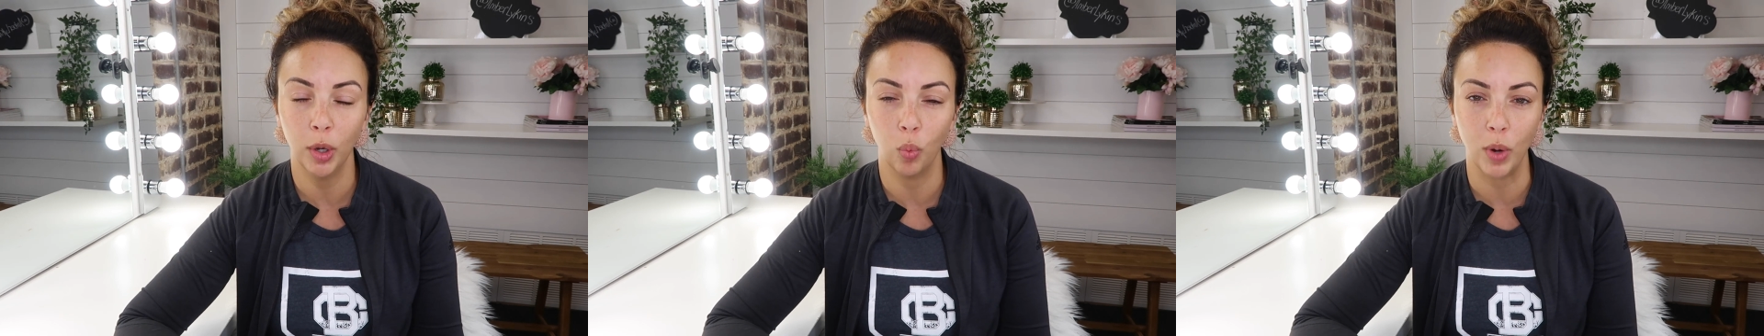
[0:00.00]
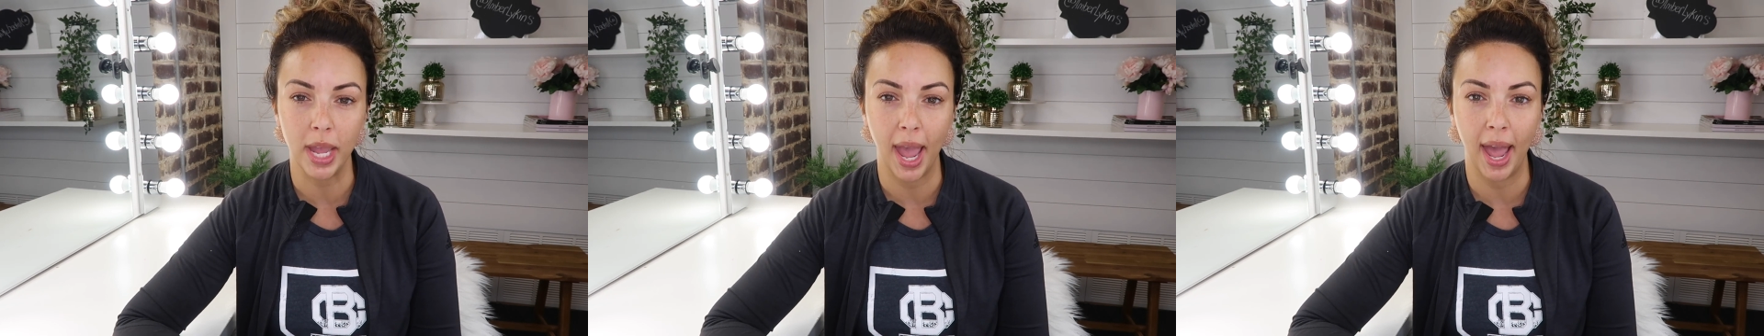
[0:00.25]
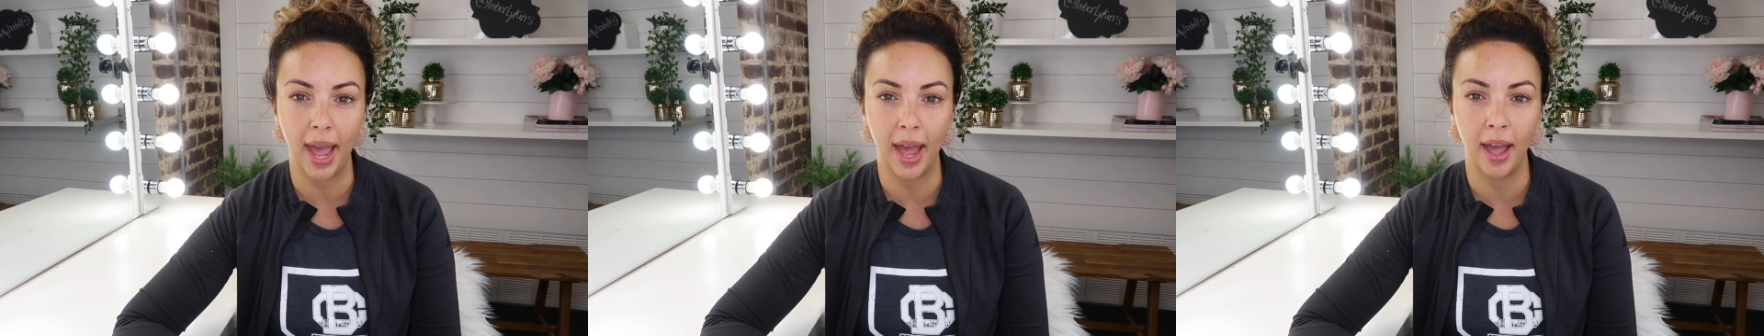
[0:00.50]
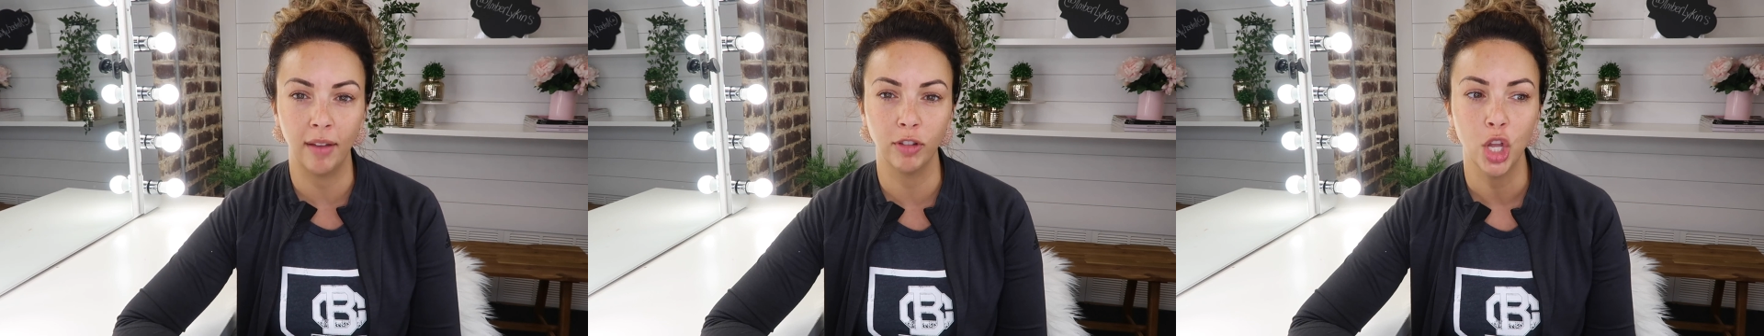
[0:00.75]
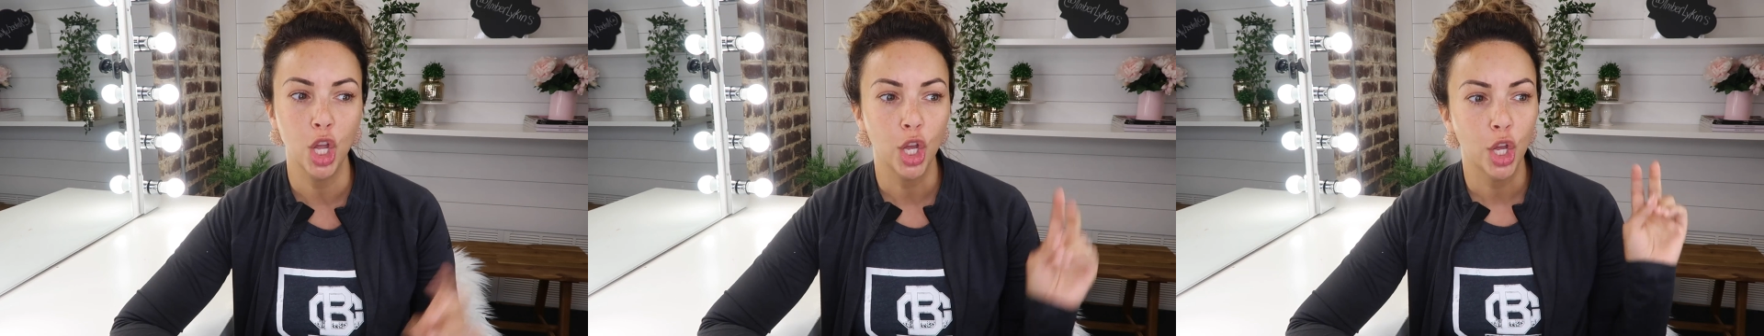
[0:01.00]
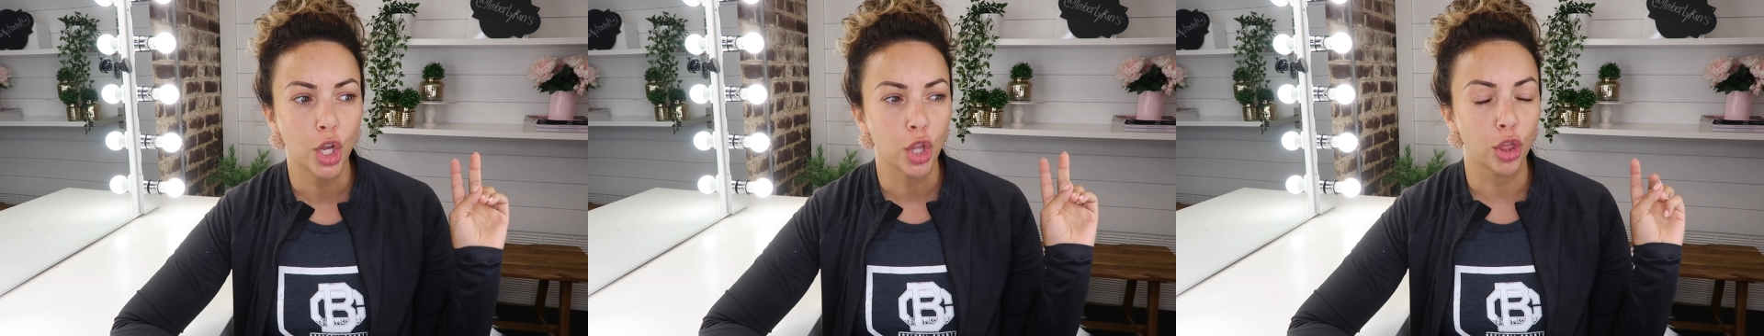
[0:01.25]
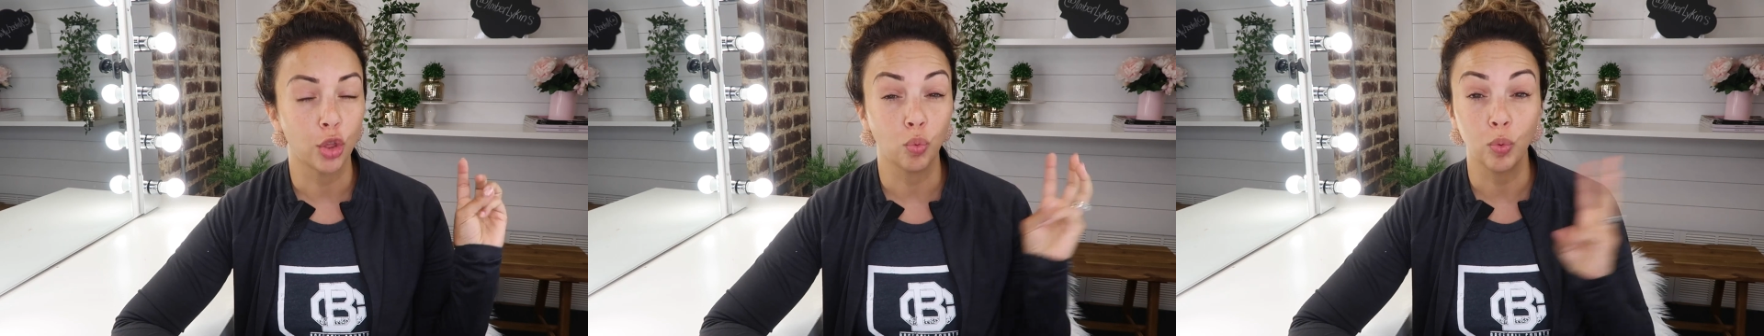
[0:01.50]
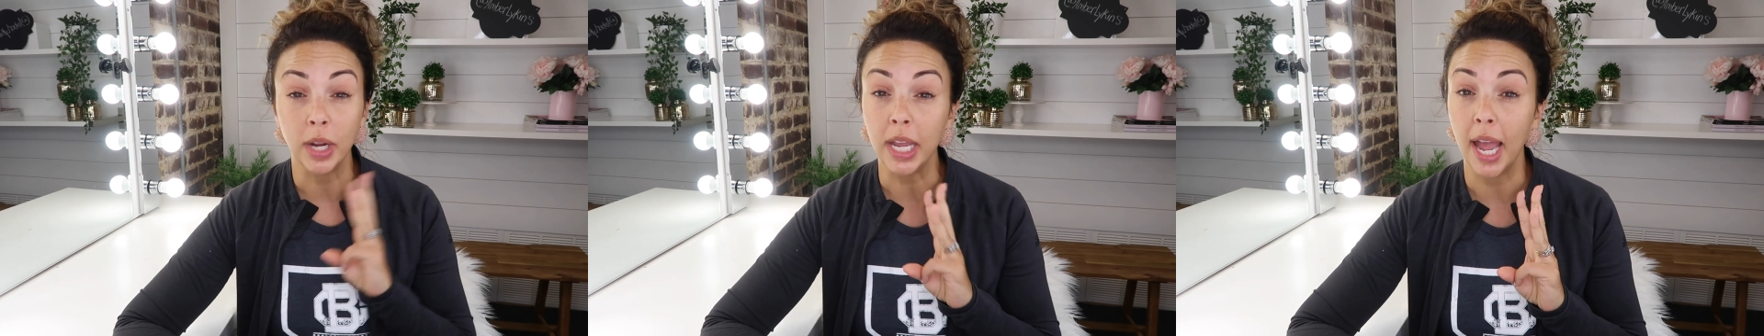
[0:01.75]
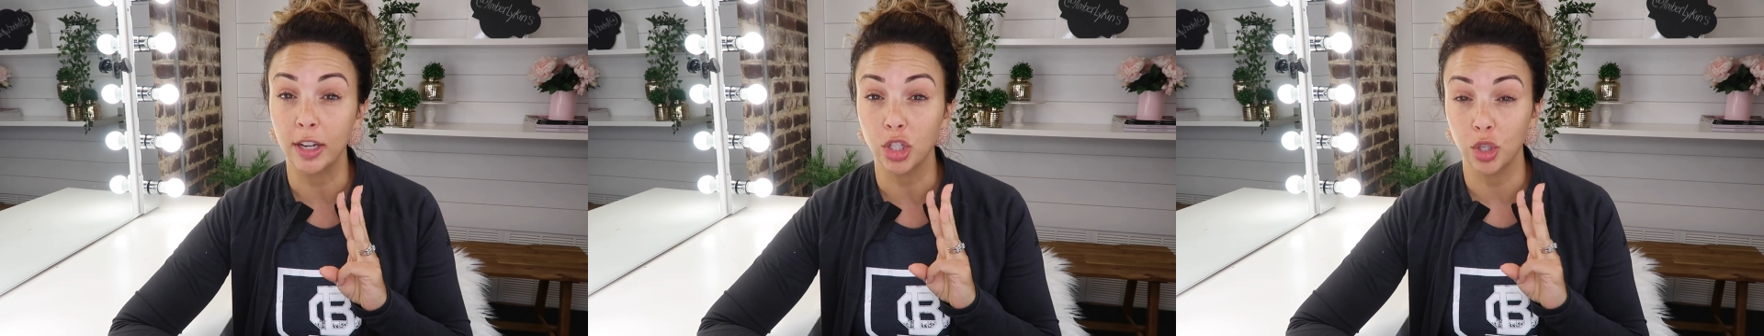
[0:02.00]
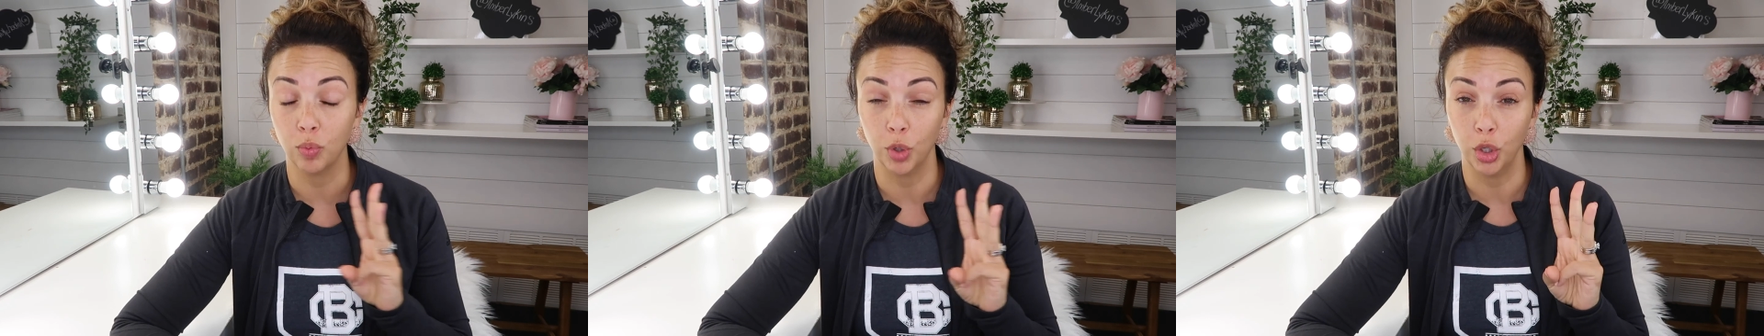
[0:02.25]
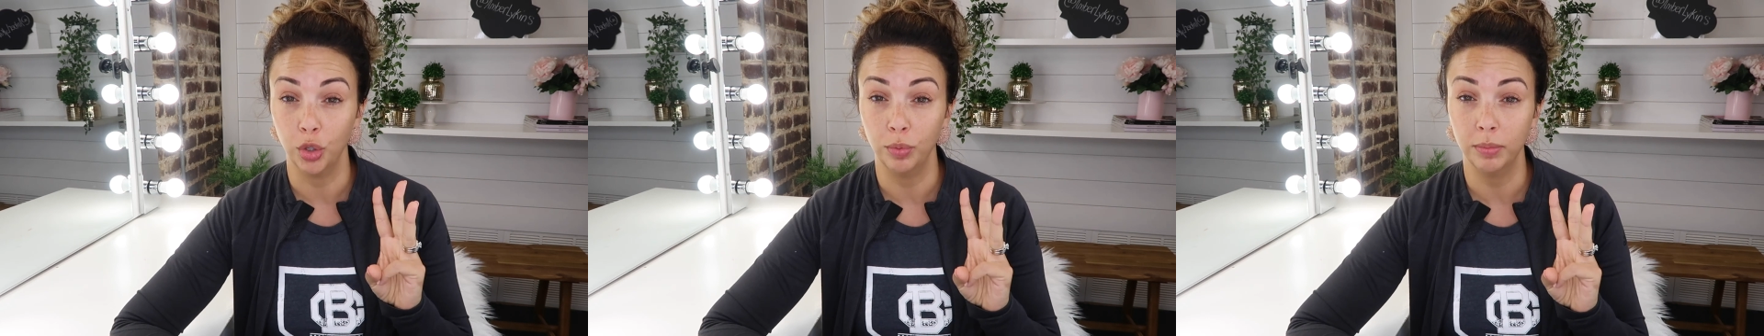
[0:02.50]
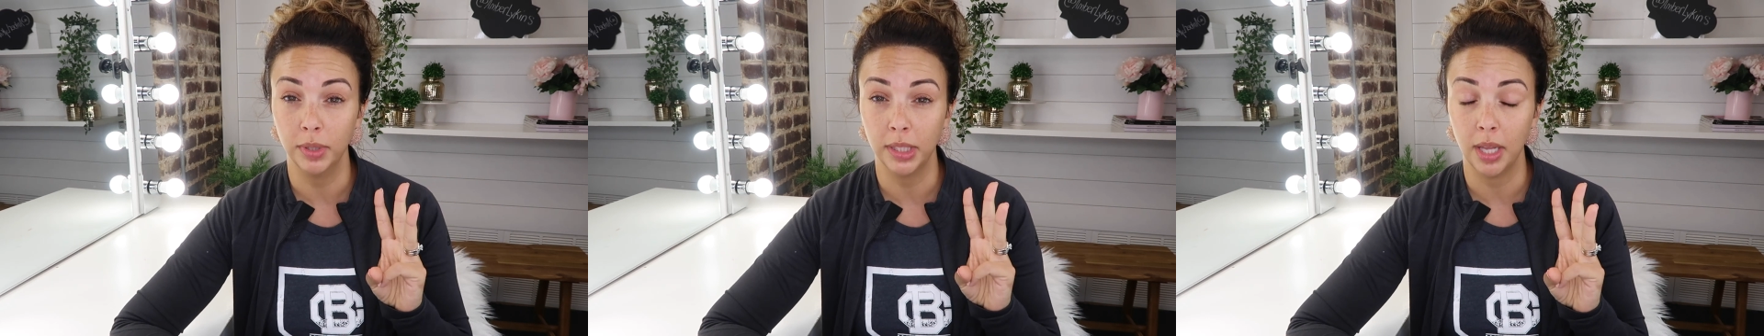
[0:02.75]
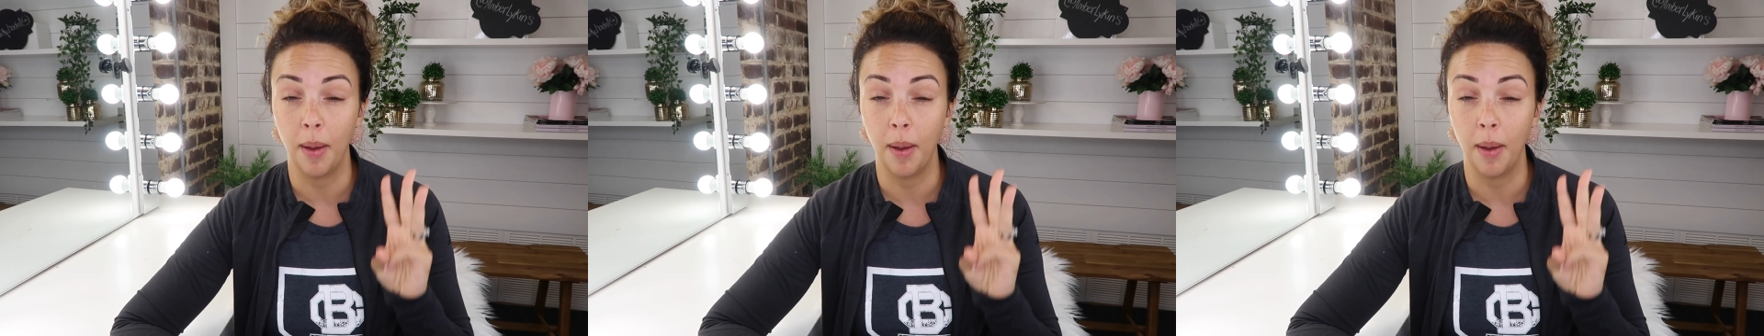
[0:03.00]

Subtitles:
We have 3 extra rooms.